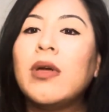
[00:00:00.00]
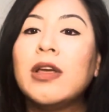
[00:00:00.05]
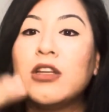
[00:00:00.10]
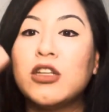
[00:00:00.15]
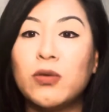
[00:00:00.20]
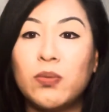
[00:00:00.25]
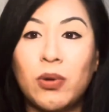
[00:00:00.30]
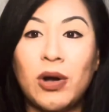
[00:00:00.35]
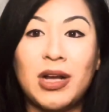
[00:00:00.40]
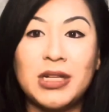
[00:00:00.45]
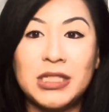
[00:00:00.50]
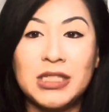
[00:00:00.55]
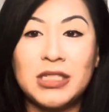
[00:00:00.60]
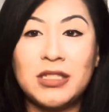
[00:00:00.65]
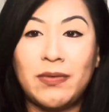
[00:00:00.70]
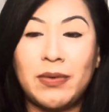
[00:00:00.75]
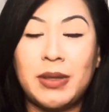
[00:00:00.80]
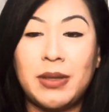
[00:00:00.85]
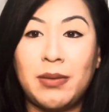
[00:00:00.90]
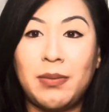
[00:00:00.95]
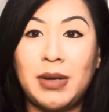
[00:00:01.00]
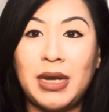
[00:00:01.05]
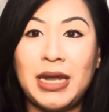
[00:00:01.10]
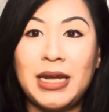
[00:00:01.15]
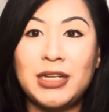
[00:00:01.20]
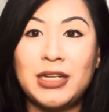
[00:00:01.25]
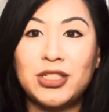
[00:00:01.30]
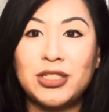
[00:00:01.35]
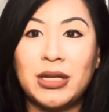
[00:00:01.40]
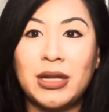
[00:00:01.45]
do process of
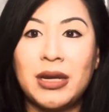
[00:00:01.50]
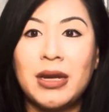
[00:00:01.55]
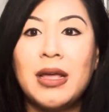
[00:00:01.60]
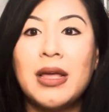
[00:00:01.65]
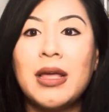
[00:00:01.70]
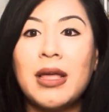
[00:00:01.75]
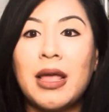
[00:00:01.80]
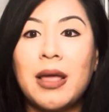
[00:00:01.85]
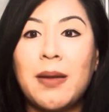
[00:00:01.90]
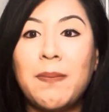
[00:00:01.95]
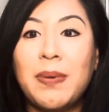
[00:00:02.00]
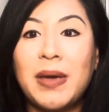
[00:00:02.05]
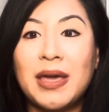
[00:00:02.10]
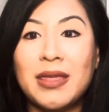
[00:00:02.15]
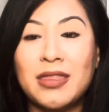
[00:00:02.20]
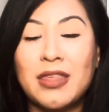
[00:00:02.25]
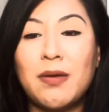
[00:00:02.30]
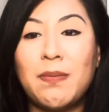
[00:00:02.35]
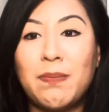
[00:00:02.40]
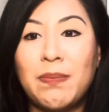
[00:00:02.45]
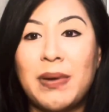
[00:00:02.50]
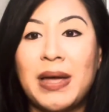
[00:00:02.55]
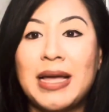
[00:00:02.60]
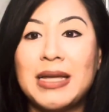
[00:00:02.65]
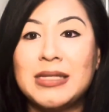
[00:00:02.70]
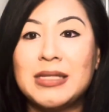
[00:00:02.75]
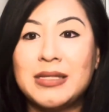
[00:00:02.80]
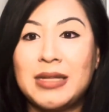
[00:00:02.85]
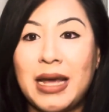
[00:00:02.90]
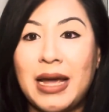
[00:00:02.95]
elimination and pick the
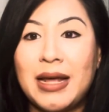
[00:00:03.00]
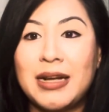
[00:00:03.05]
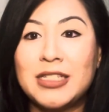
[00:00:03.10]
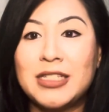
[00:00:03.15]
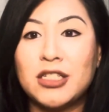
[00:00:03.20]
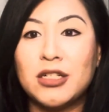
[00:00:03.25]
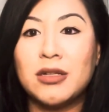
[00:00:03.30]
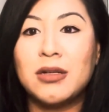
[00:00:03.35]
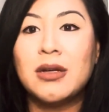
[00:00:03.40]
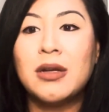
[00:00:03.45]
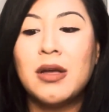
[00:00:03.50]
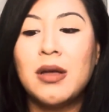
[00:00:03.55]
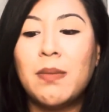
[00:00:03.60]
best answer.